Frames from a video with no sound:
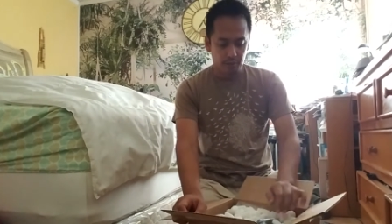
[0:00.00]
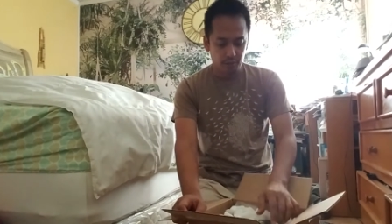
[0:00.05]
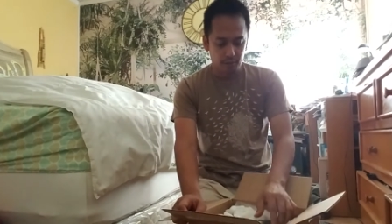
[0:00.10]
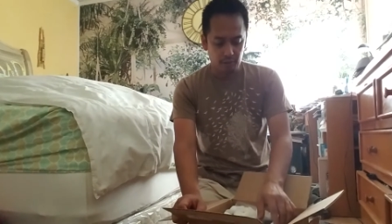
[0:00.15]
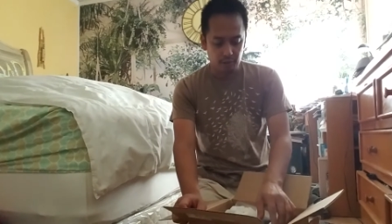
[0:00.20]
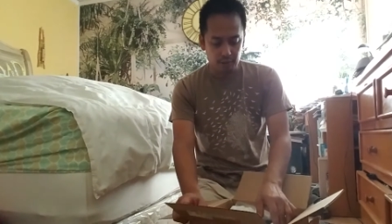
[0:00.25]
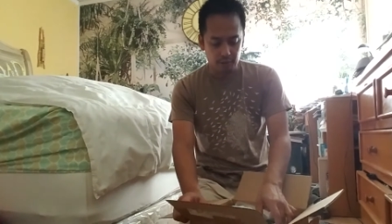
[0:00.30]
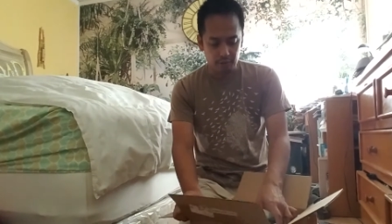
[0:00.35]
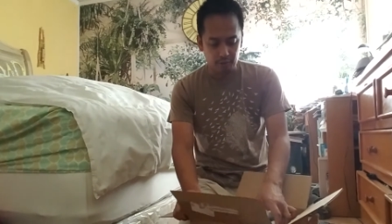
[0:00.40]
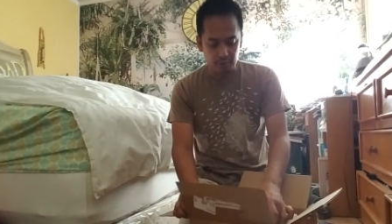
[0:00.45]

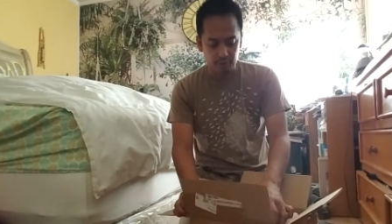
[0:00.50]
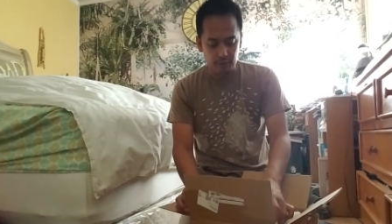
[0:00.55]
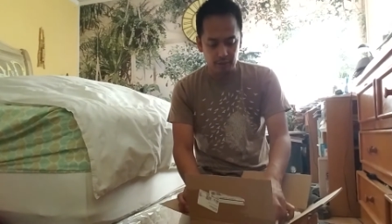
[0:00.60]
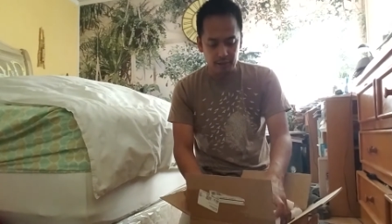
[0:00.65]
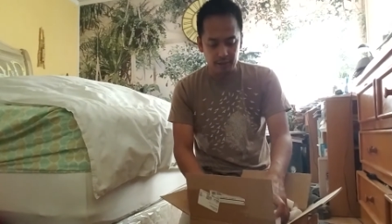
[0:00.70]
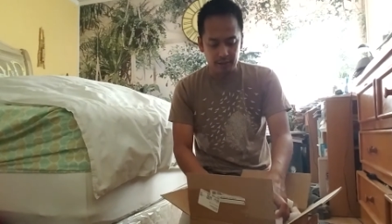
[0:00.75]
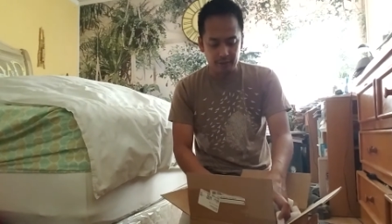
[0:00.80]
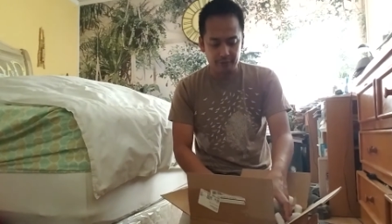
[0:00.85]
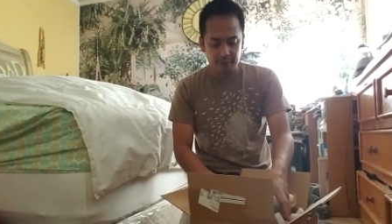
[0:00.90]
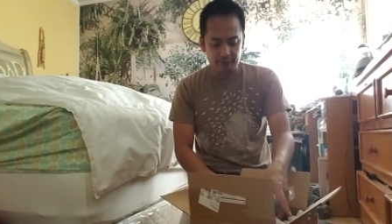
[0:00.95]

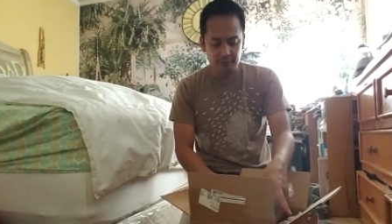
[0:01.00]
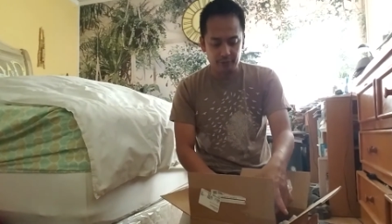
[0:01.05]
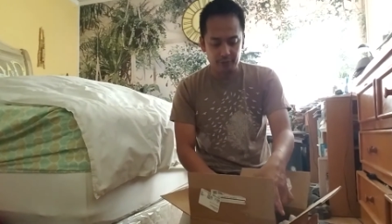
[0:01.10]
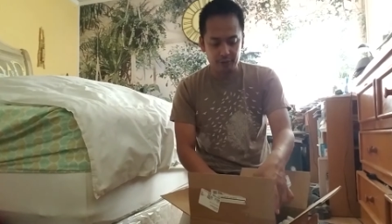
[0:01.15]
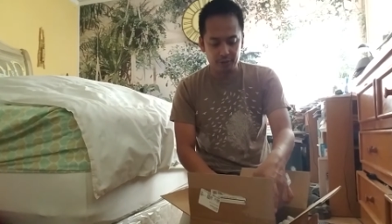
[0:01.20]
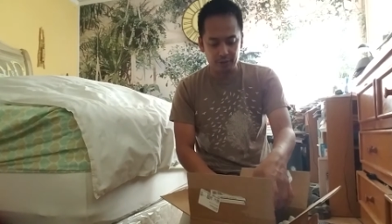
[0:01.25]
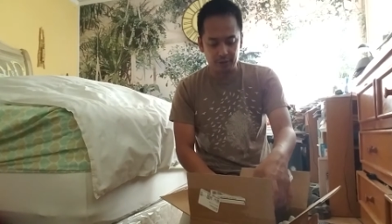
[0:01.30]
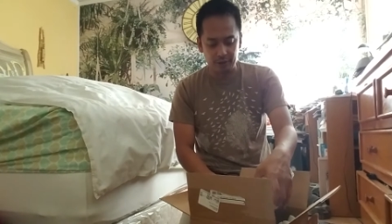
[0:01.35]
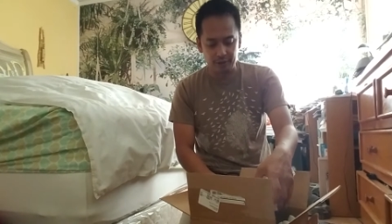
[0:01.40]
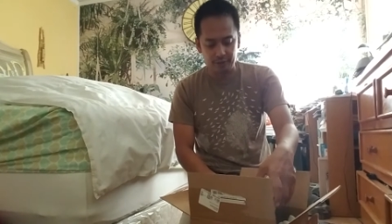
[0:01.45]
alrighty
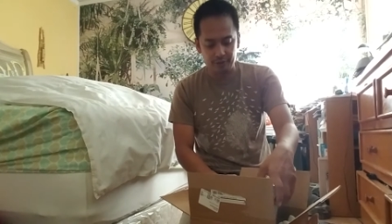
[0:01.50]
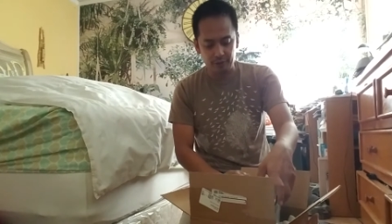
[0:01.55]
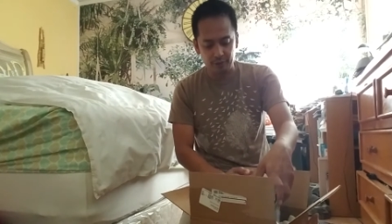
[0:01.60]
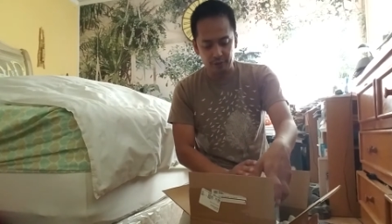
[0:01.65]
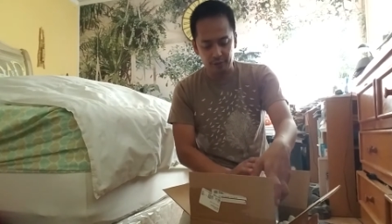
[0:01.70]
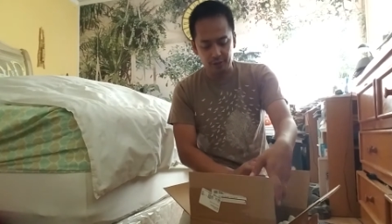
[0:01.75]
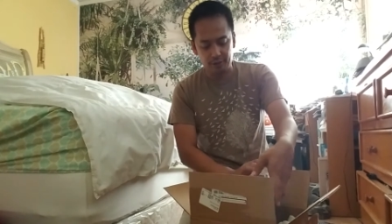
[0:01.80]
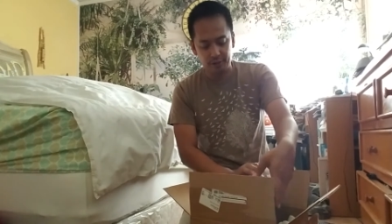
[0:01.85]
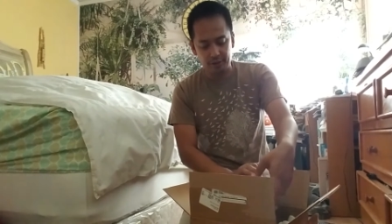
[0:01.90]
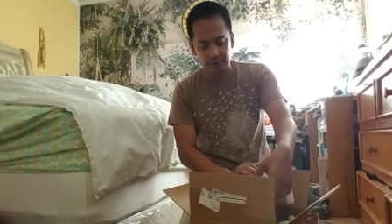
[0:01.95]
first things
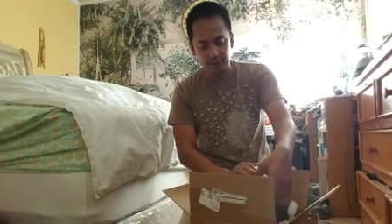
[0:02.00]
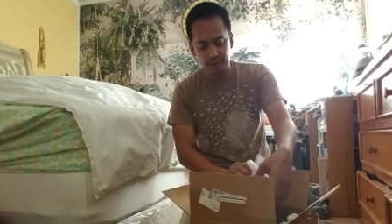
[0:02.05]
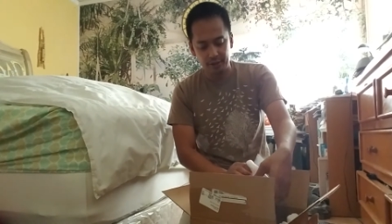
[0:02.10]
first